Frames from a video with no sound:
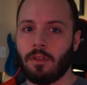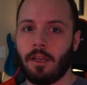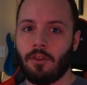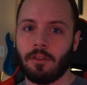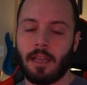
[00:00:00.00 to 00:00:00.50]

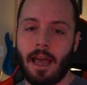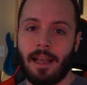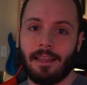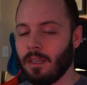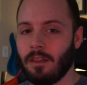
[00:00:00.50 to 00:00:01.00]
They just
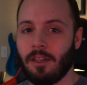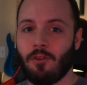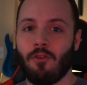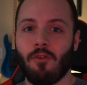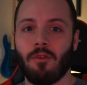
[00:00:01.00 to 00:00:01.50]
had
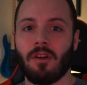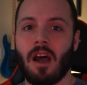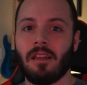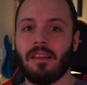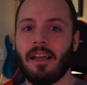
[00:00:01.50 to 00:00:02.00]
literal
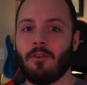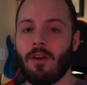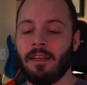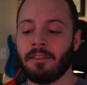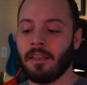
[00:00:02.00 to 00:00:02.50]
godlike
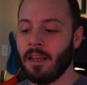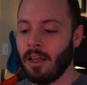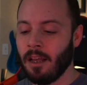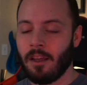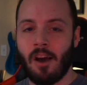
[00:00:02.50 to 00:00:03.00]
race
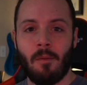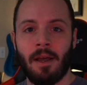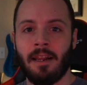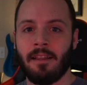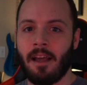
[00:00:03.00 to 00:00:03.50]
come
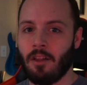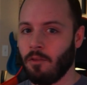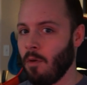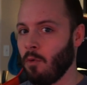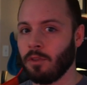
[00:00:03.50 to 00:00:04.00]
in and tell
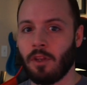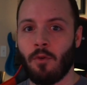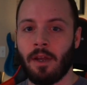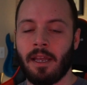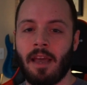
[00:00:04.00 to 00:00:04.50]
them what was
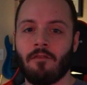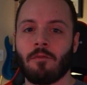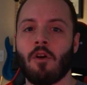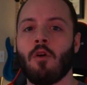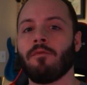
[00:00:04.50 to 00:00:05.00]
doing and gave them
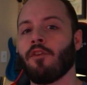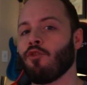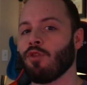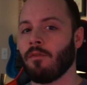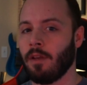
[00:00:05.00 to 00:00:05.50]
their own
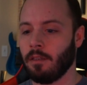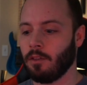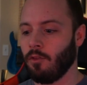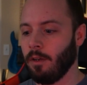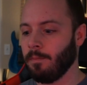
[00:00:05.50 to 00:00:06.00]
version of
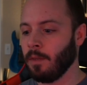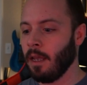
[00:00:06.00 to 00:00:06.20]
history.